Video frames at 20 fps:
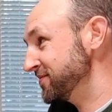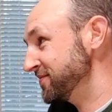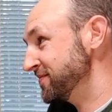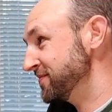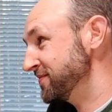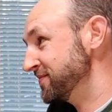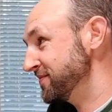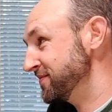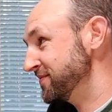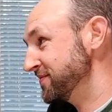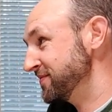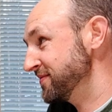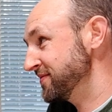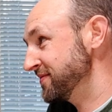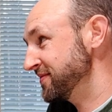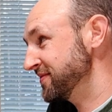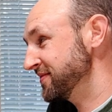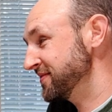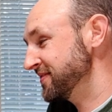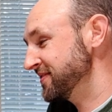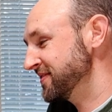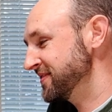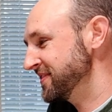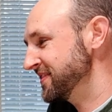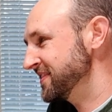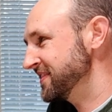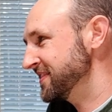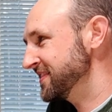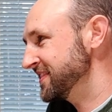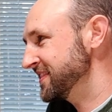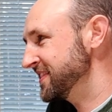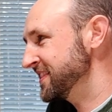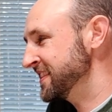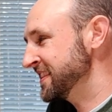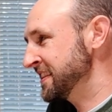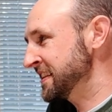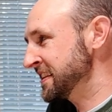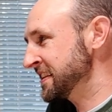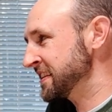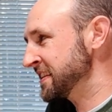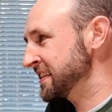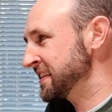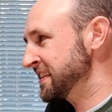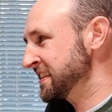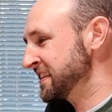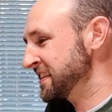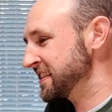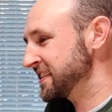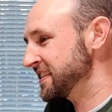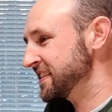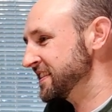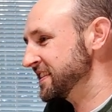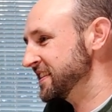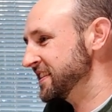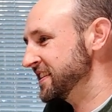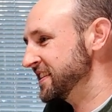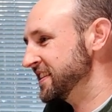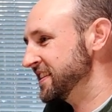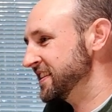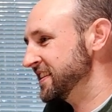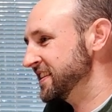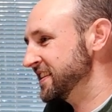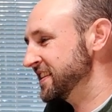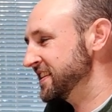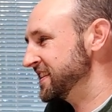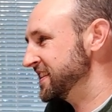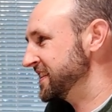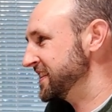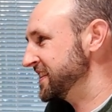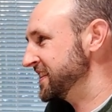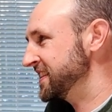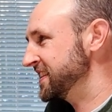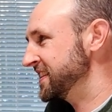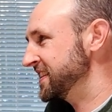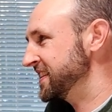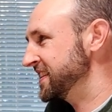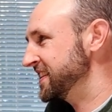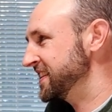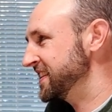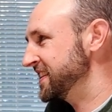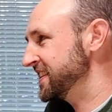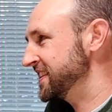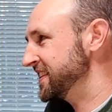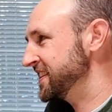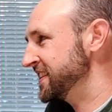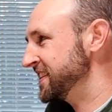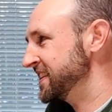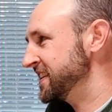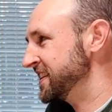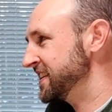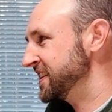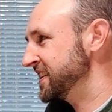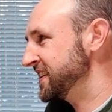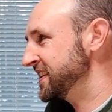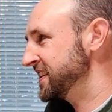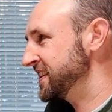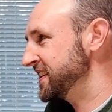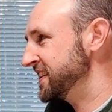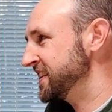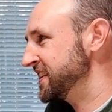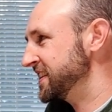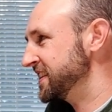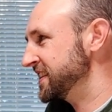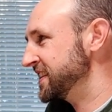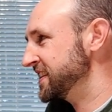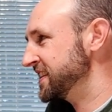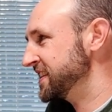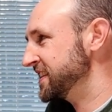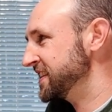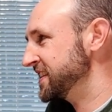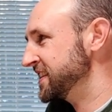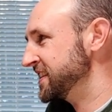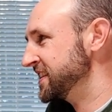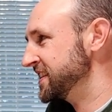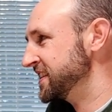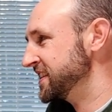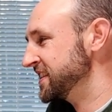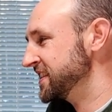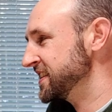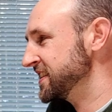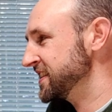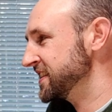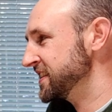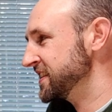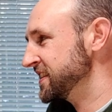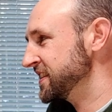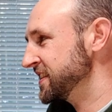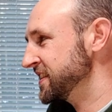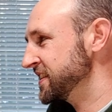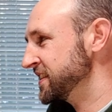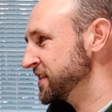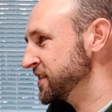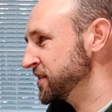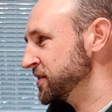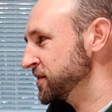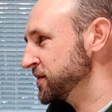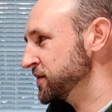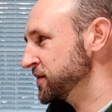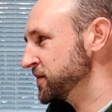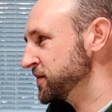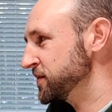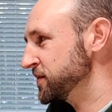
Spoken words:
[no speech]